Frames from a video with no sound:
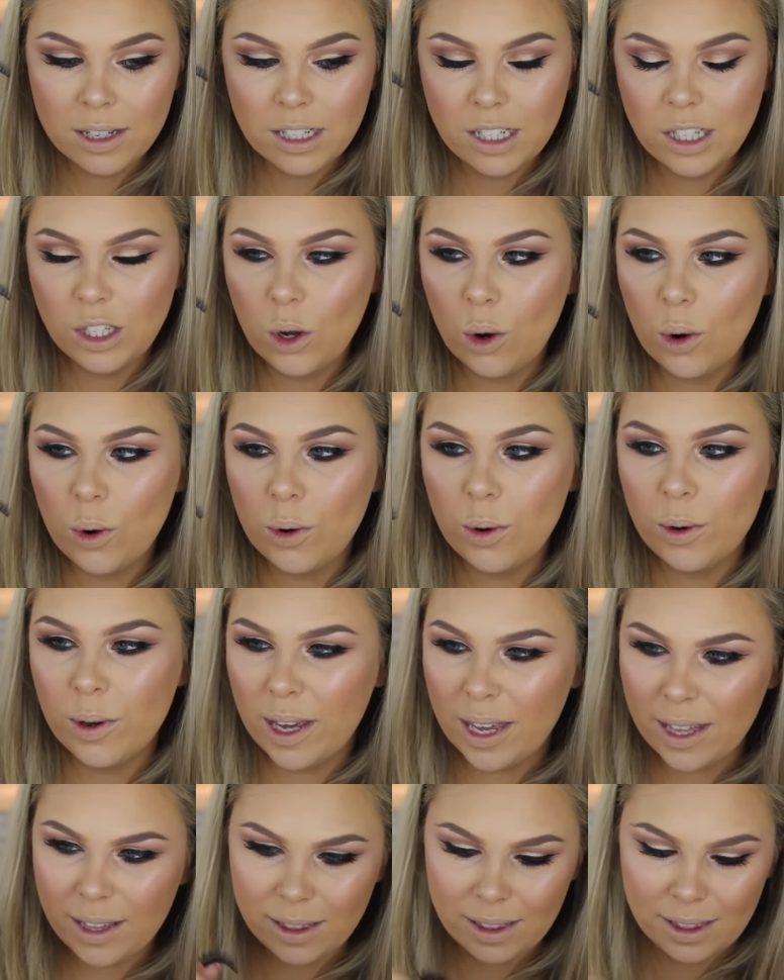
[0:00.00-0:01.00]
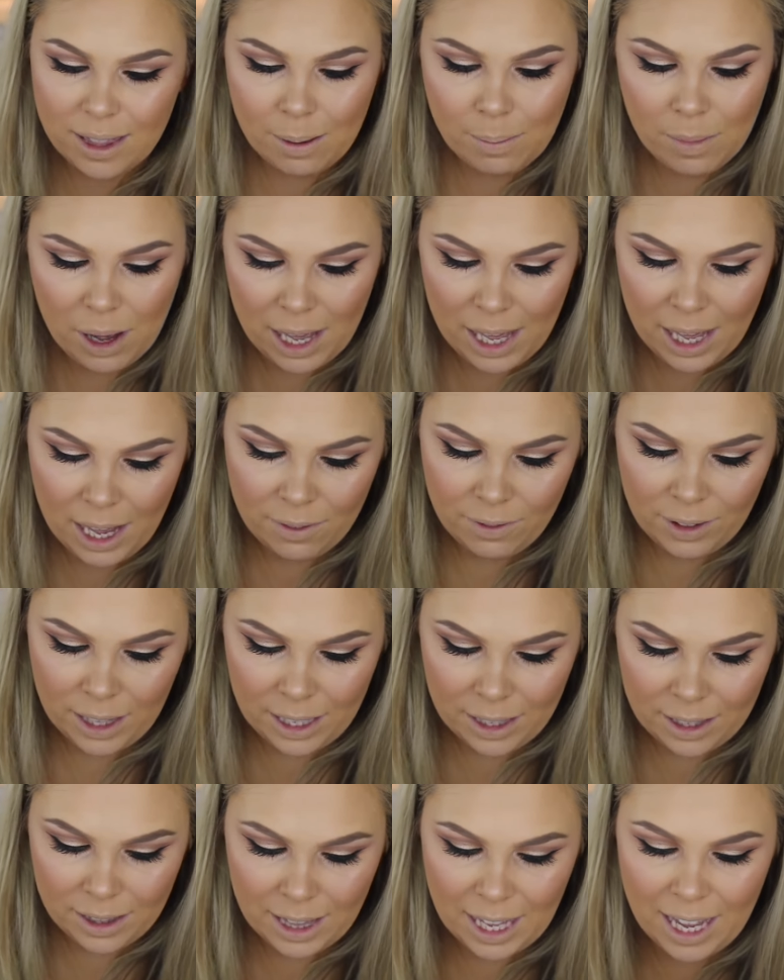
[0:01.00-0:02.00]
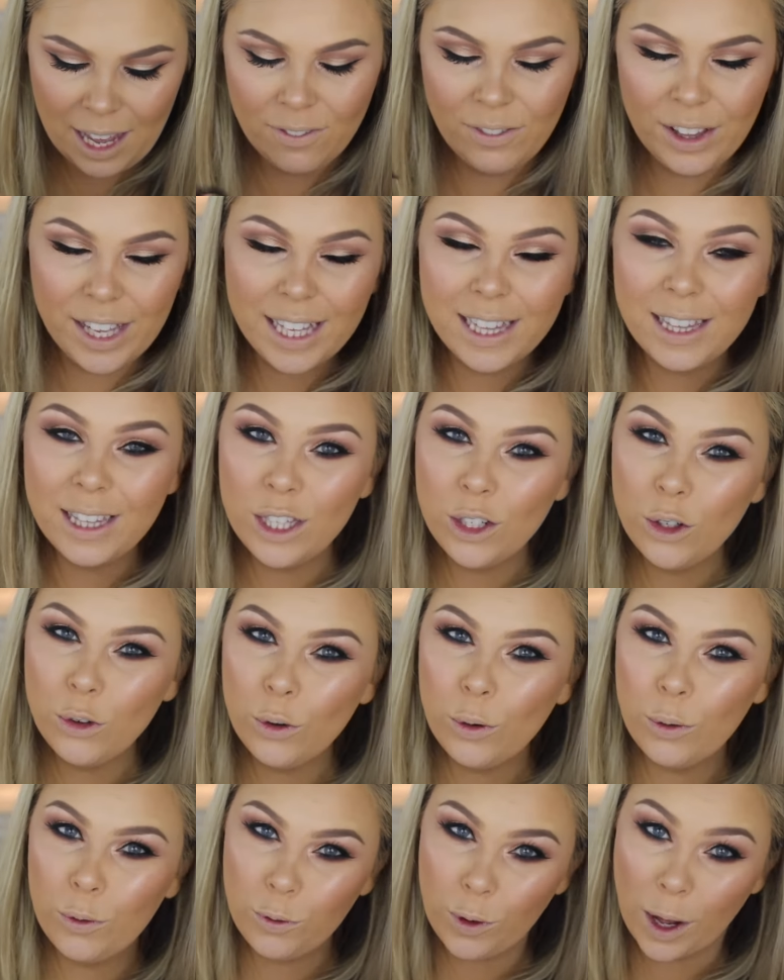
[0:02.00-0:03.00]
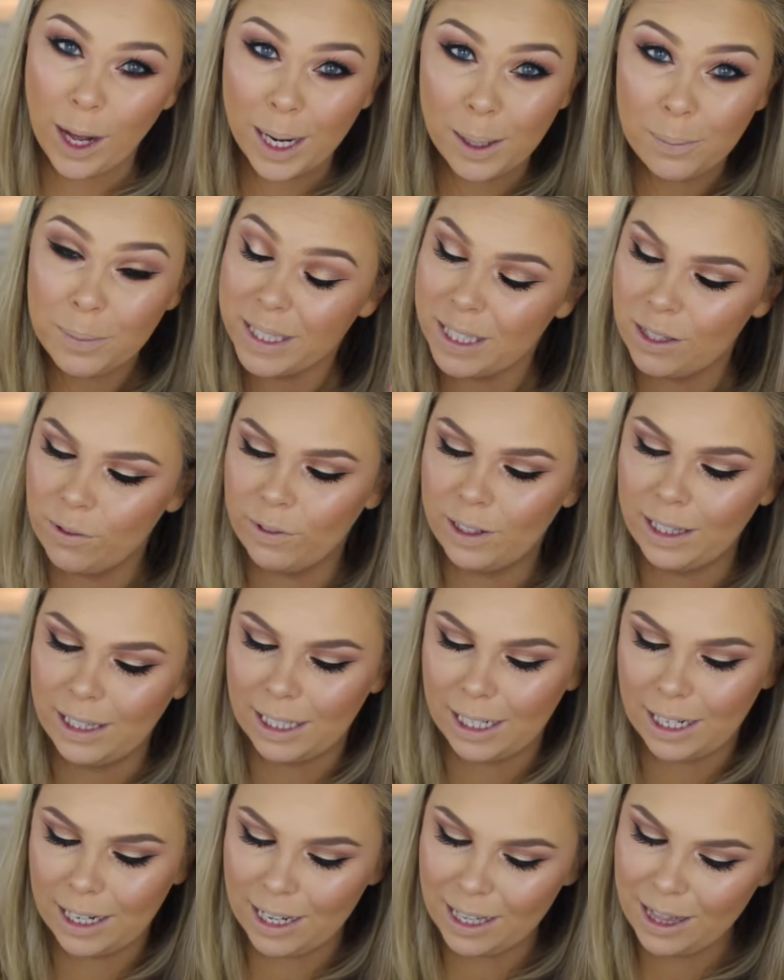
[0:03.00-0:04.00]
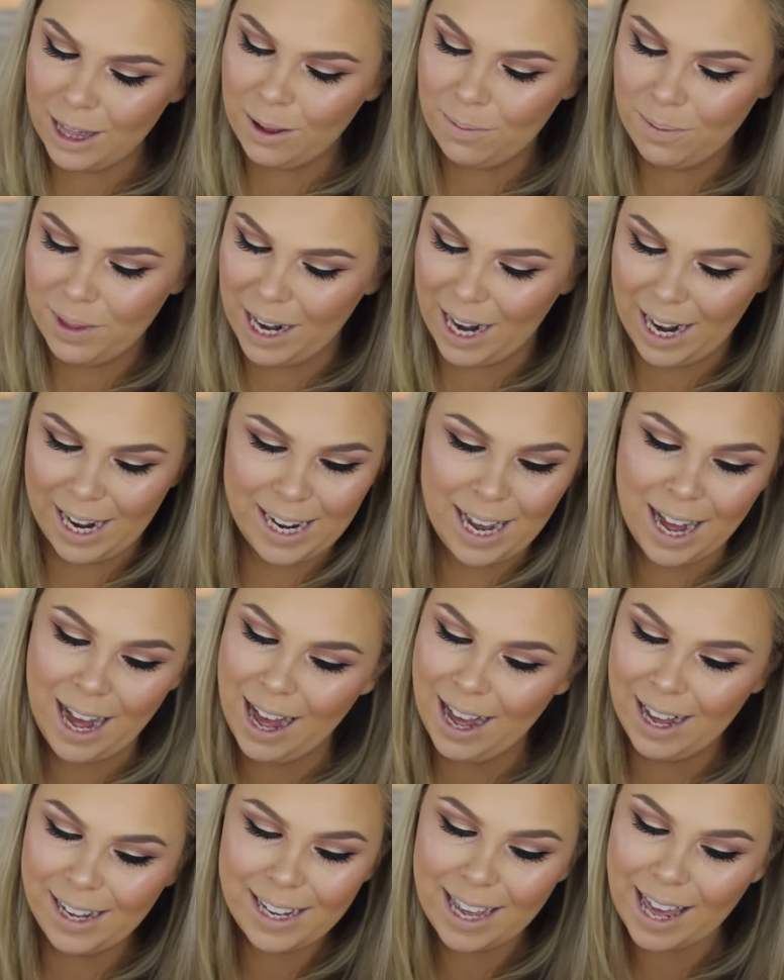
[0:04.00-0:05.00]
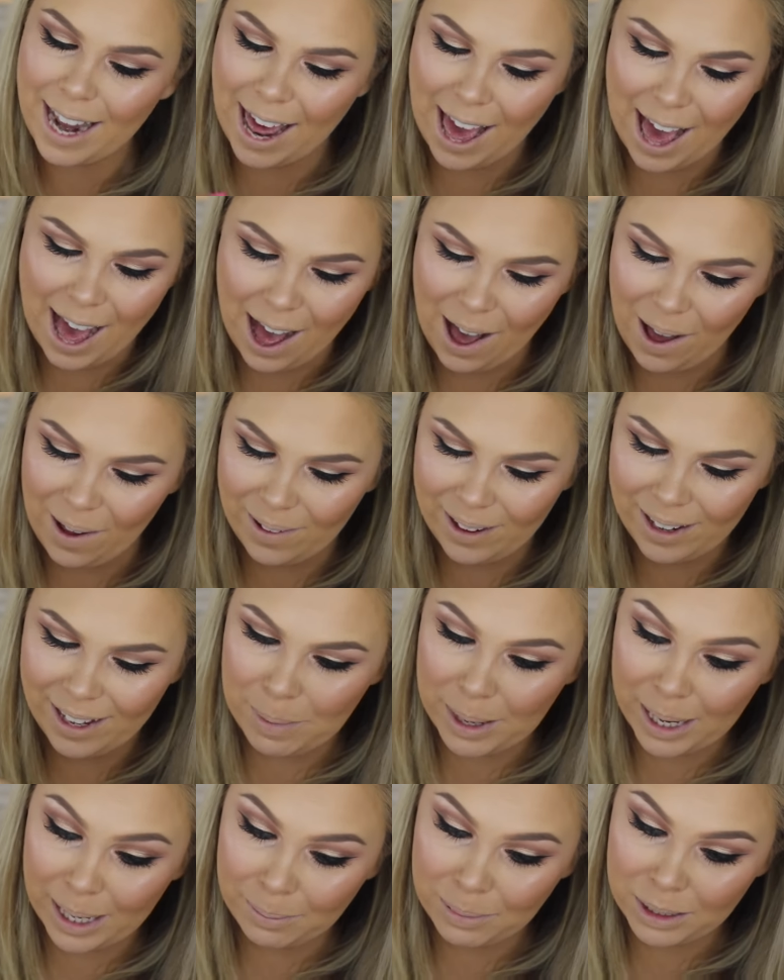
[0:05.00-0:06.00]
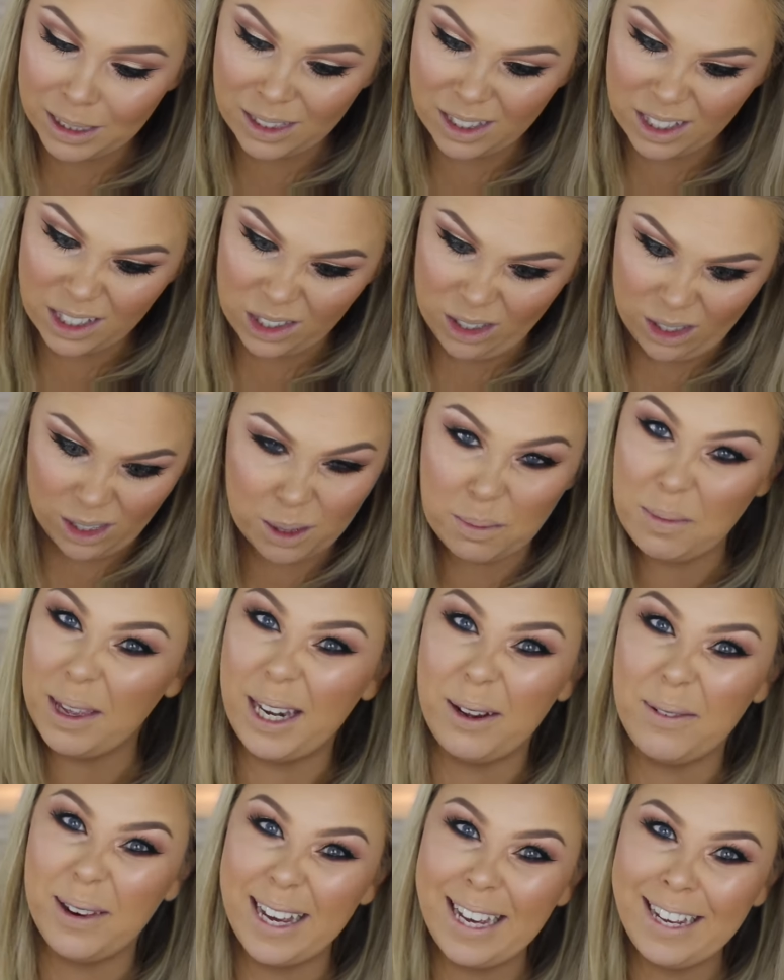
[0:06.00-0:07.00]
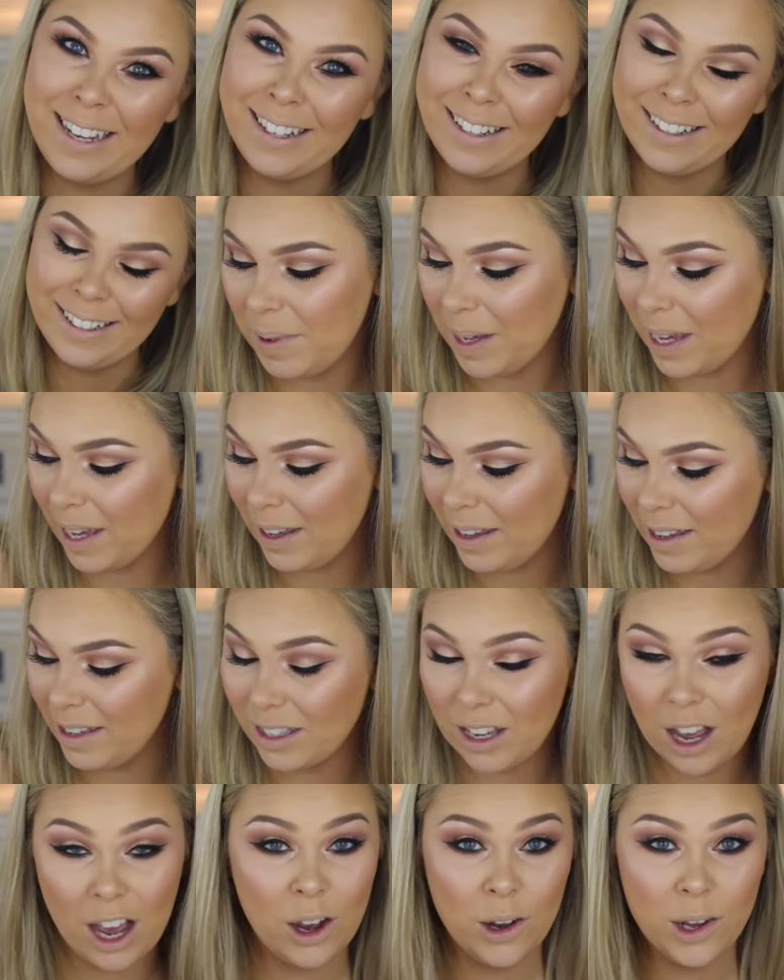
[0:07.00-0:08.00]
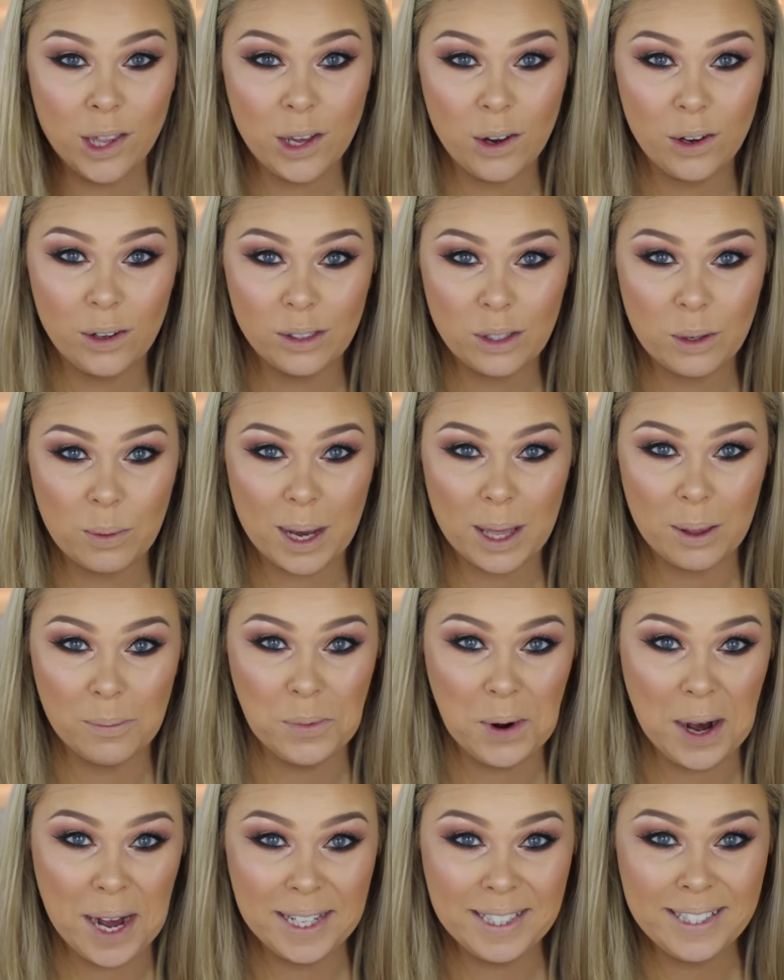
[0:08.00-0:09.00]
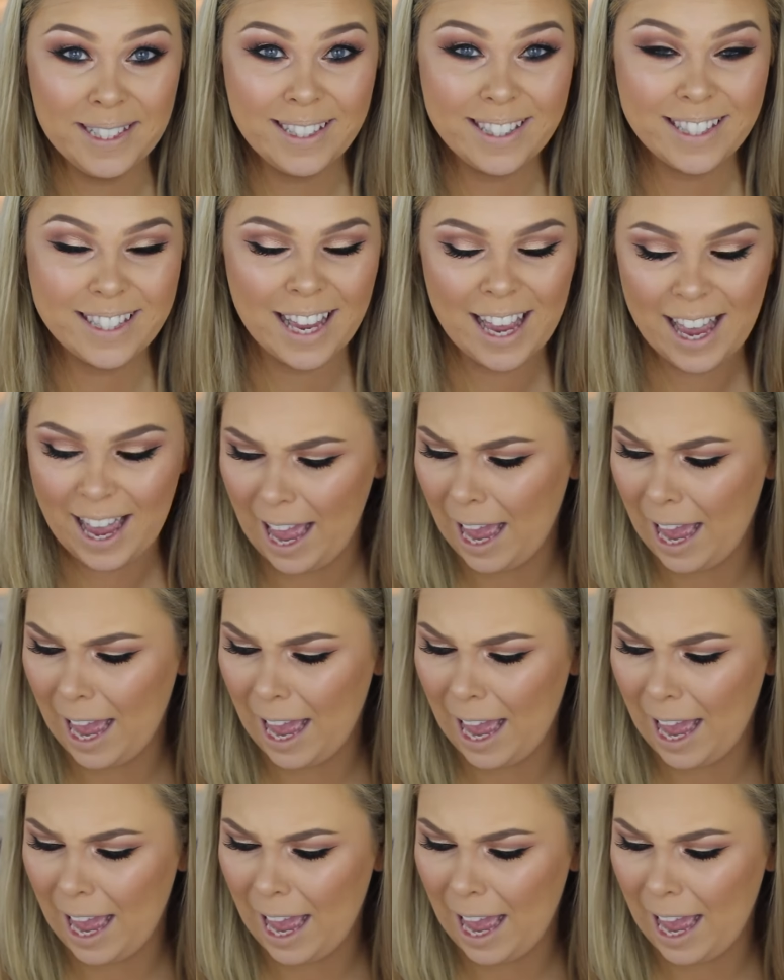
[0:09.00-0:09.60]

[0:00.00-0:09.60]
So they have little fine bits of glitter in them that I can't get out, but I'm just going to use them anyway because I only got to wear them once